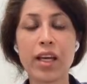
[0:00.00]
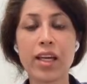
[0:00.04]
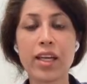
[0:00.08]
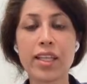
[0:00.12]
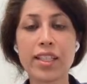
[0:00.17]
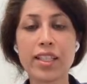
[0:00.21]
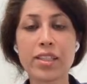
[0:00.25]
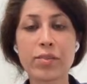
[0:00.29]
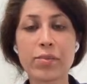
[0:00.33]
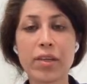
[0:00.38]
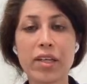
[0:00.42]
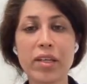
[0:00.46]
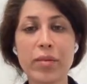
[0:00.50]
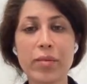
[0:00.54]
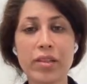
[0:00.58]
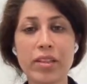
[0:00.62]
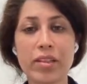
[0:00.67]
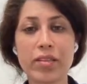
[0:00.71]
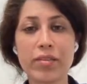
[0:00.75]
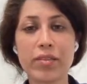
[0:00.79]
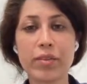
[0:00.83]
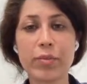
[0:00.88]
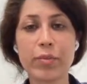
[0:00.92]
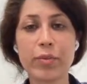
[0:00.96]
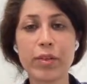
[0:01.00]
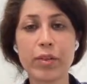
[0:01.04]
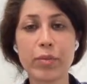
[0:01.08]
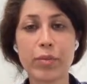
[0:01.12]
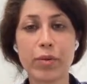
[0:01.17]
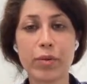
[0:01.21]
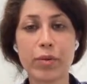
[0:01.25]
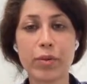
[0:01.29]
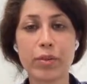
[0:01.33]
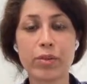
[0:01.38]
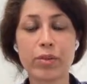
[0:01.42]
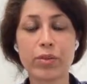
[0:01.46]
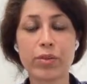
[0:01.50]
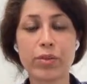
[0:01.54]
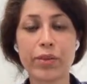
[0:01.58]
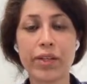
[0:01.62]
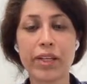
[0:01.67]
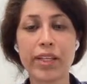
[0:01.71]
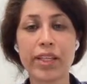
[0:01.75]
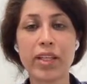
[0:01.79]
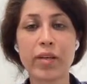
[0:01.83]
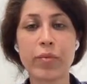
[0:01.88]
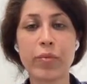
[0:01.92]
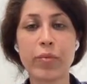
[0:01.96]
In this paper, we propose to
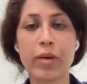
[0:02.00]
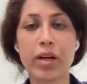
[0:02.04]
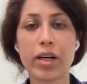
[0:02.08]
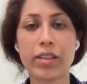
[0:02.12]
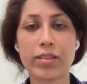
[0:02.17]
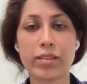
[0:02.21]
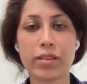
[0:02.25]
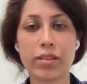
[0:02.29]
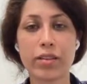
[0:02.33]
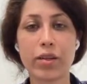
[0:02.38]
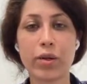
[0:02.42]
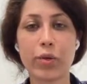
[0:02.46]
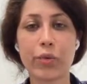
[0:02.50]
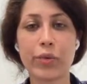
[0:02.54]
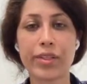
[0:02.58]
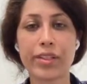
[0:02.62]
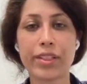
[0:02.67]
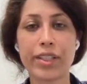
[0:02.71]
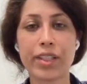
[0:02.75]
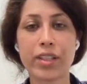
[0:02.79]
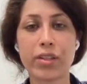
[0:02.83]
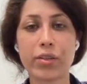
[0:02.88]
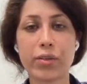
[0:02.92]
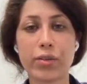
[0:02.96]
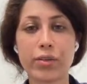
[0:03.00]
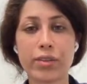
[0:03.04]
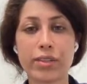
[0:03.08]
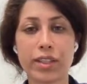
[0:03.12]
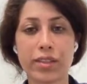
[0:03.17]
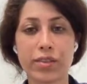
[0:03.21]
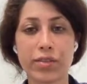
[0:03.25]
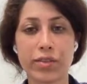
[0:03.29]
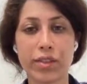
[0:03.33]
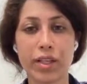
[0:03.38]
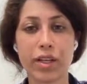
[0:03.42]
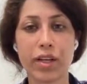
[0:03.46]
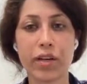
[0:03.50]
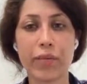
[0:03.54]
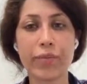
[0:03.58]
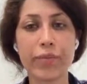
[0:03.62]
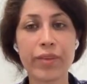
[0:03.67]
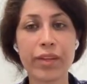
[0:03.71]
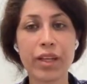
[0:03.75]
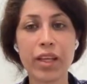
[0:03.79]
train the model over the ignored area.